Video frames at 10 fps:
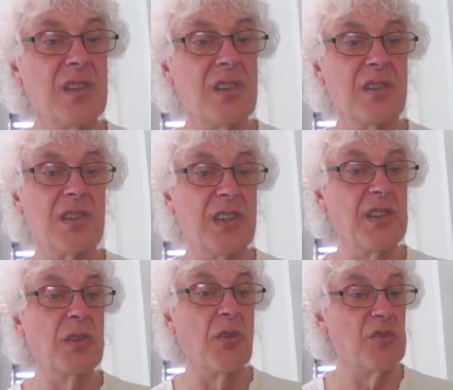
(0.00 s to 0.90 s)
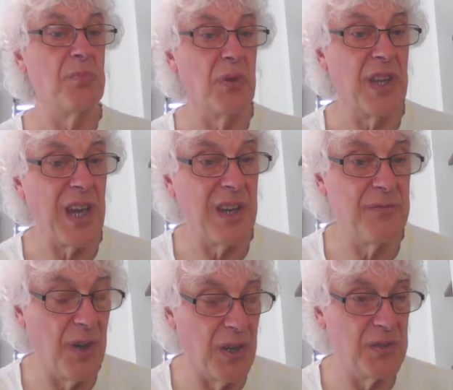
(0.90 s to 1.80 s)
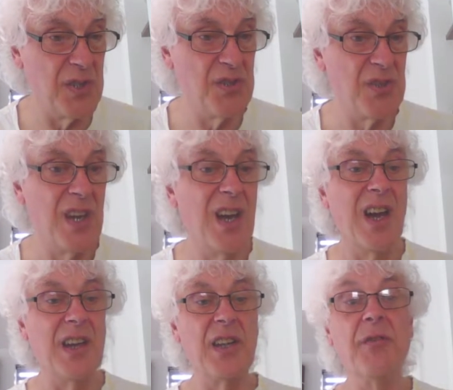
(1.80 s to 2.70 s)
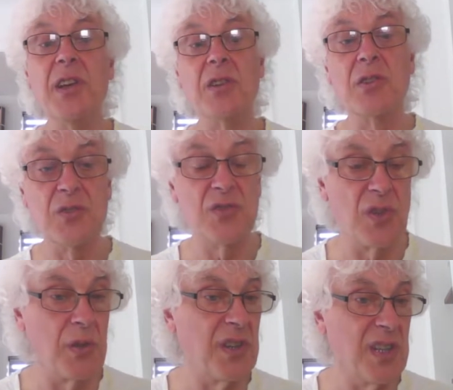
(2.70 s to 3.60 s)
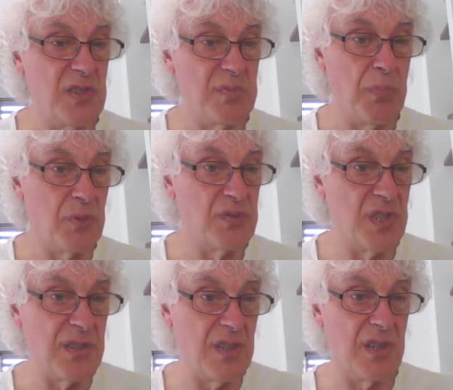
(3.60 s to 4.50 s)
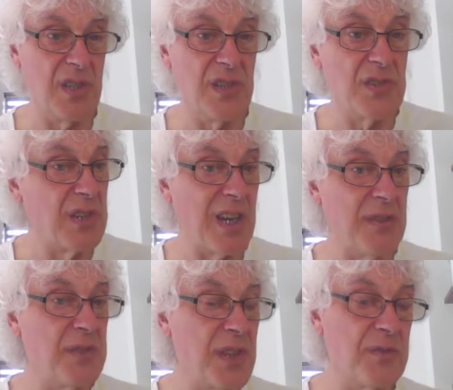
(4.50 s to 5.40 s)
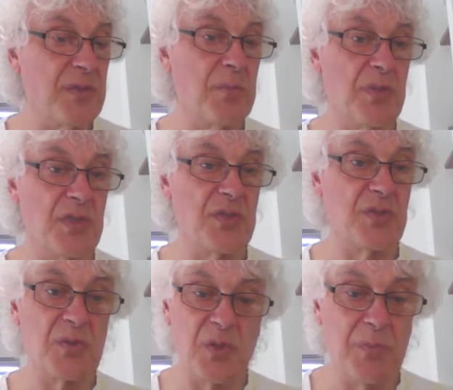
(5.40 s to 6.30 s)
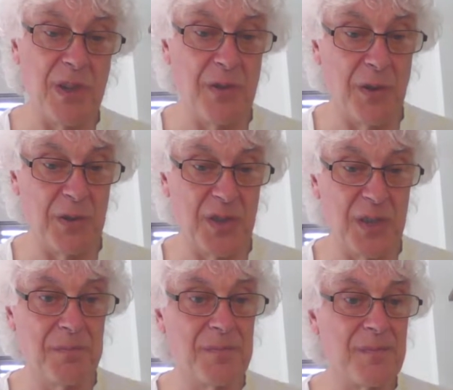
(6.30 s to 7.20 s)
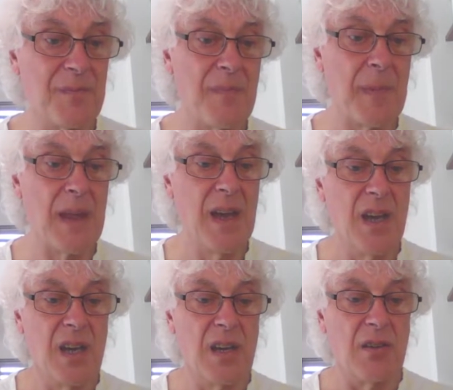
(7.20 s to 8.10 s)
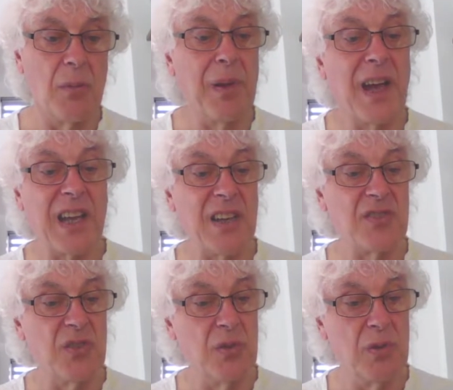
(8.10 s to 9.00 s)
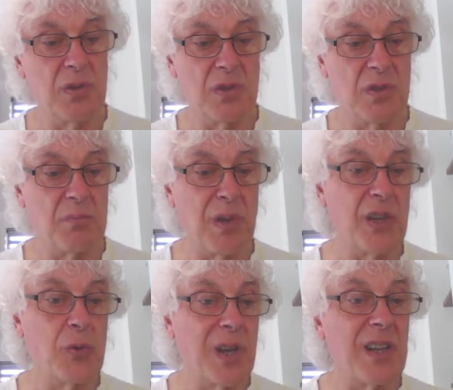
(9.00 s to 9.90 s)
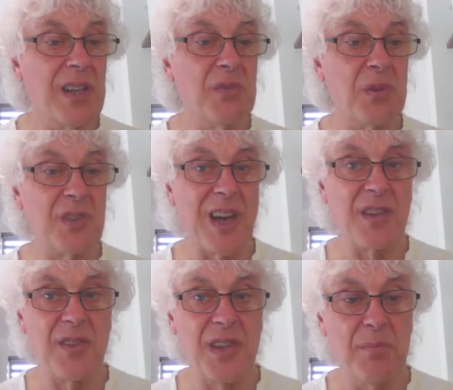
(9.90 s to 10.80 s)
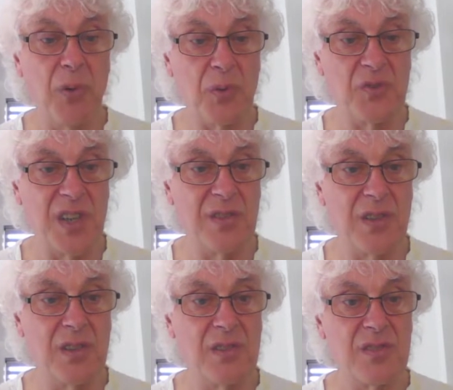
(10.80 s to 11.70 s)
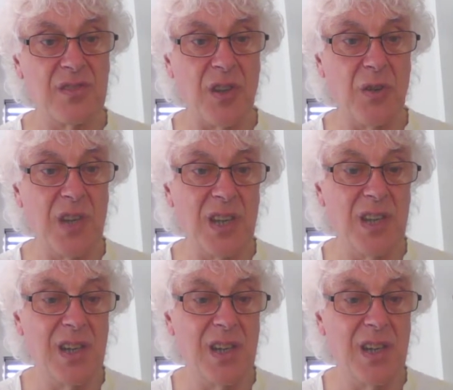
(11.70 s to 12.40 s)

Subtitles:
getting a corresponding advantage, and if he can consolidate his pawn centre, he's going to have a definite positional superiority. Black has to play quickly to attack the pawn centre, so he